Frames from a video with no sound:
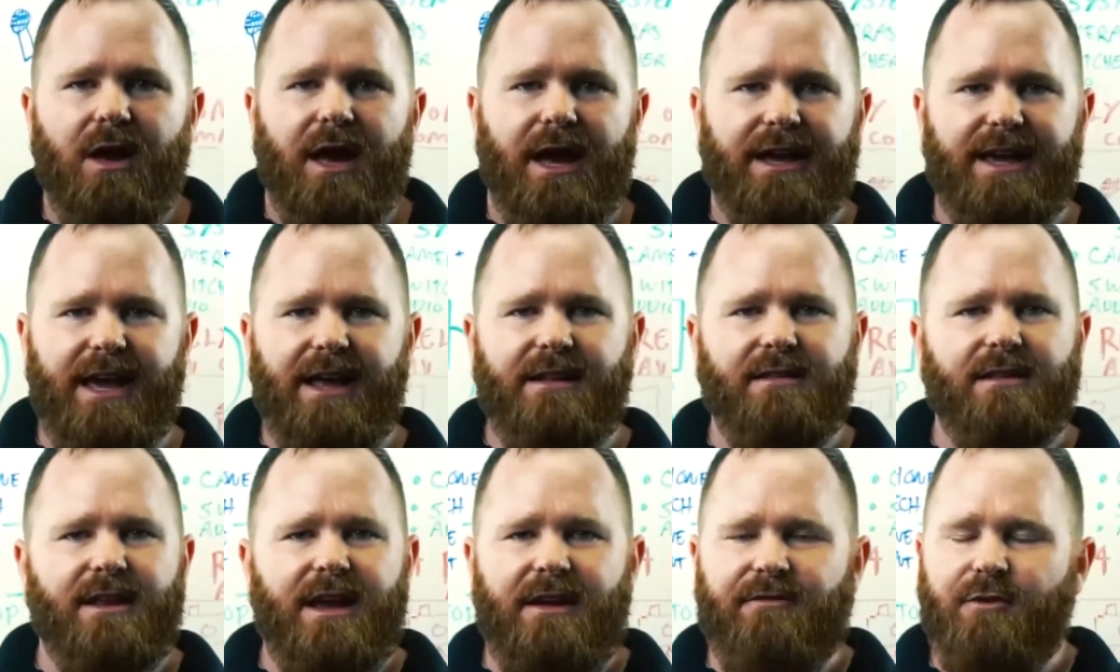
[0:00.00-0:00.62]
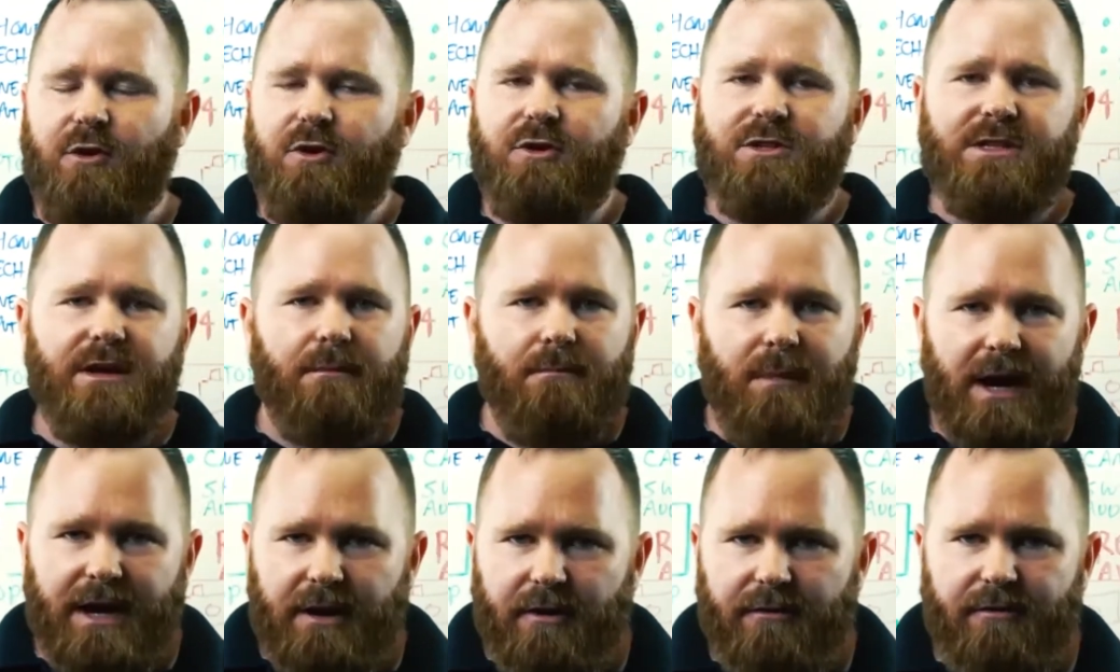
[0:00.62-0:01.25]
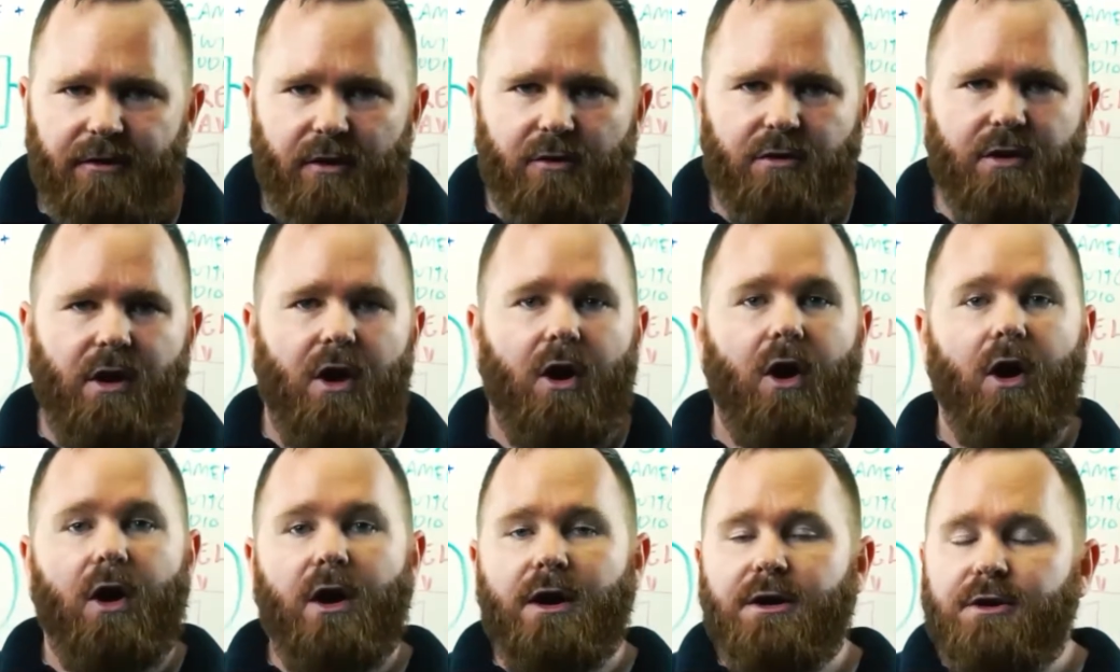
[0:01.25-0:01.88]
Again, if you're using a microphone
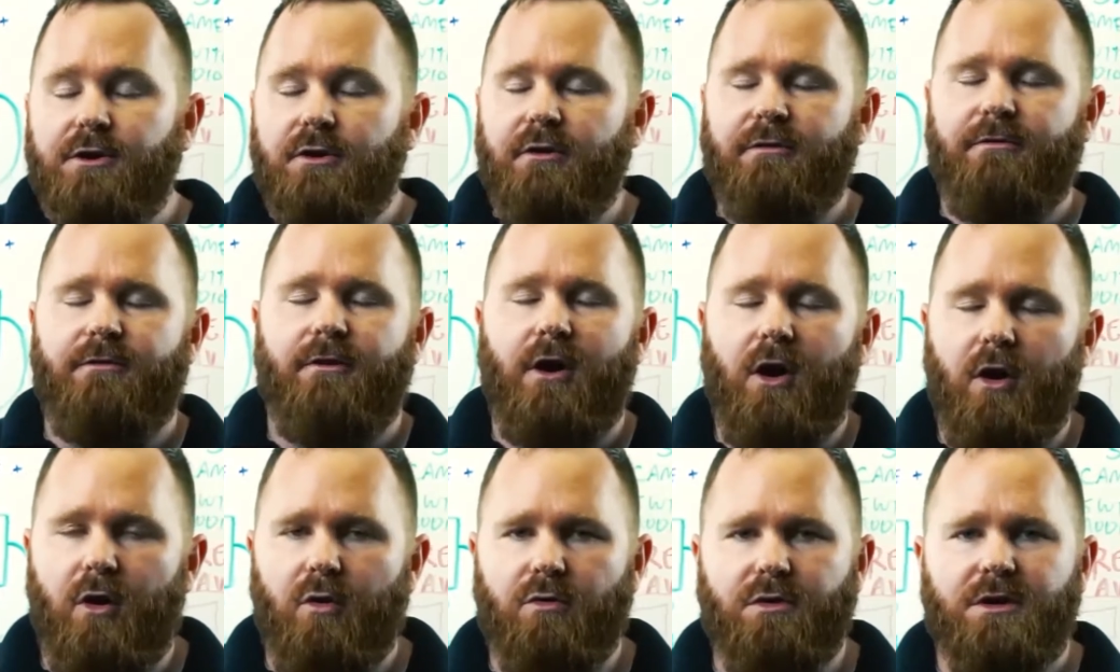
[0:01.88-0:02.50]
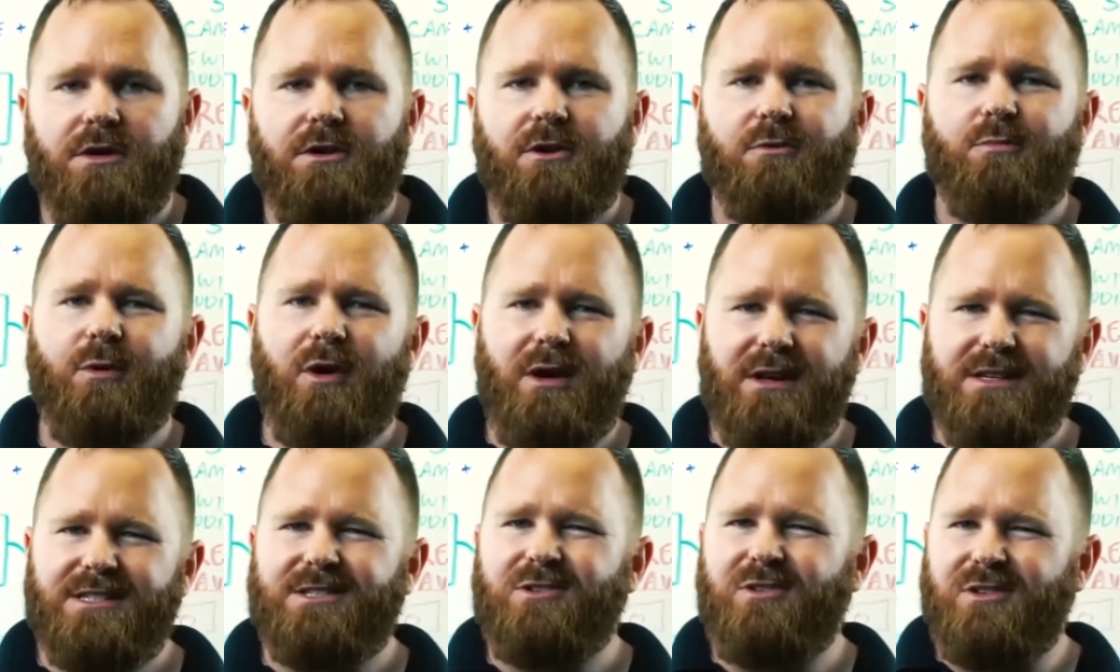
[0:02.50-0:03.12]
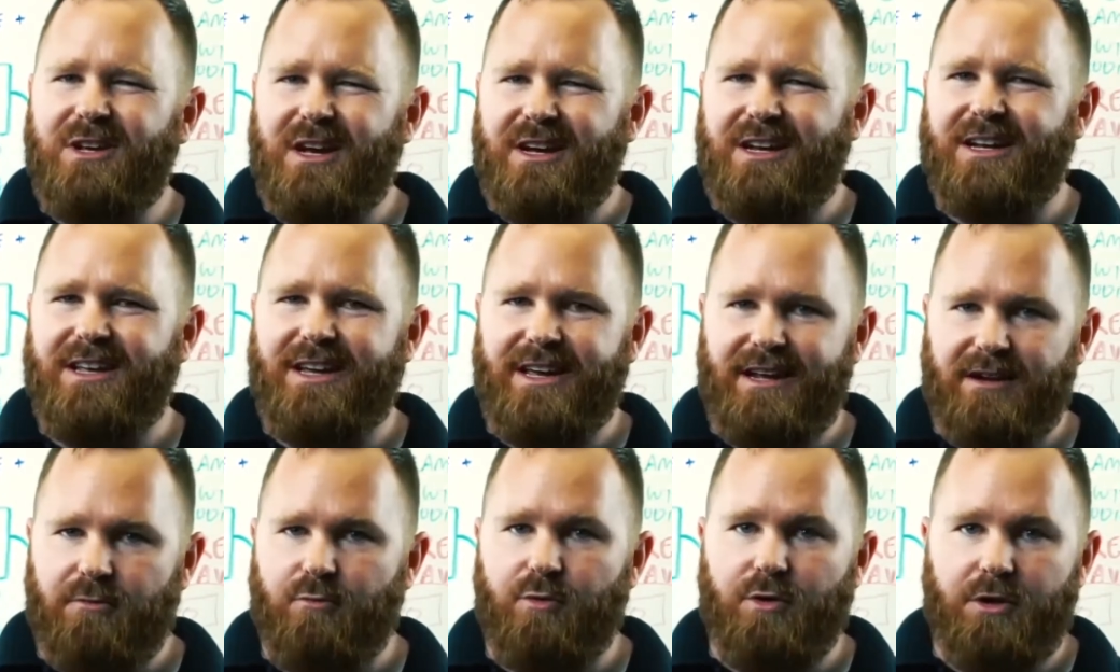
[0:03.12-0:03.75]
on your phone, you're probably still not going
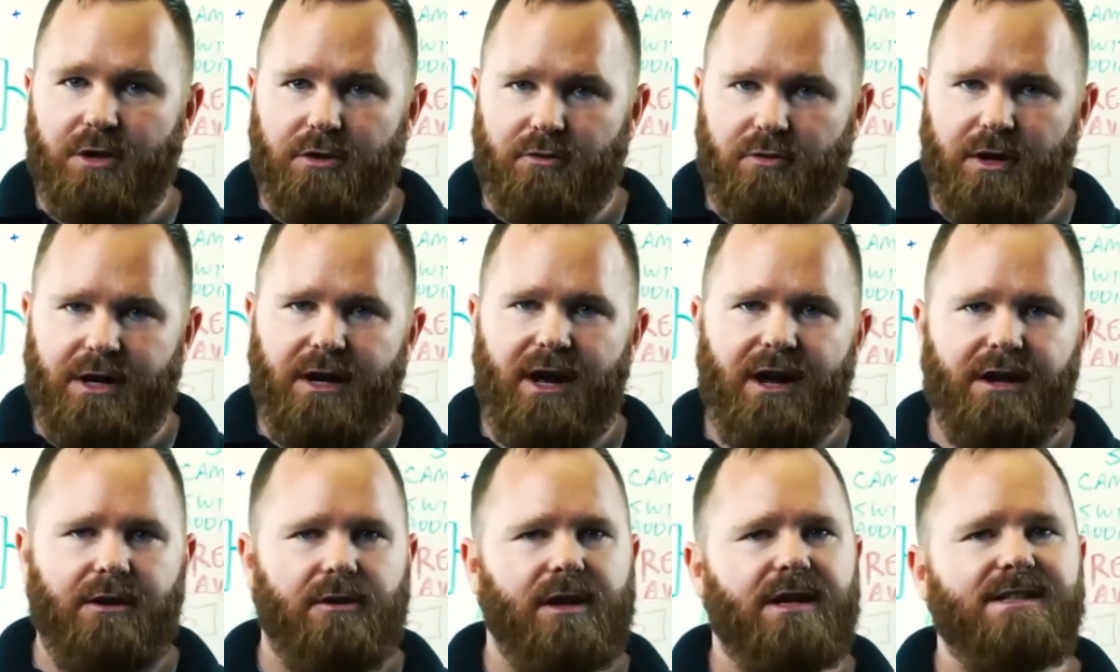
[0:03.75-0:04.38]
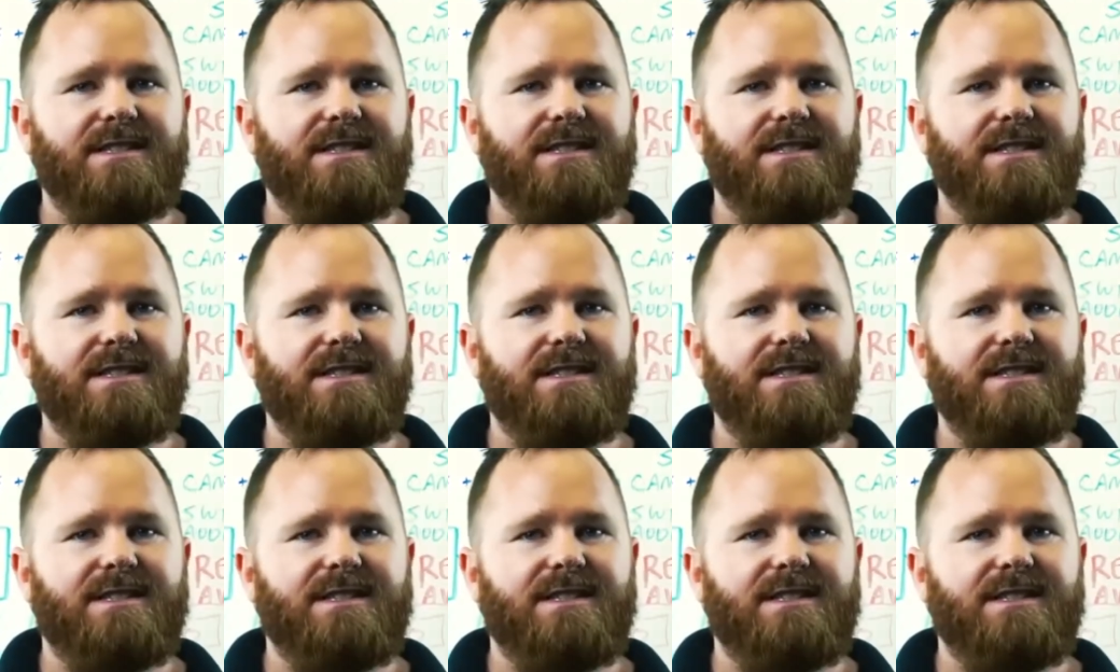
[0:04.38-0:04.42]
to get a really great audio.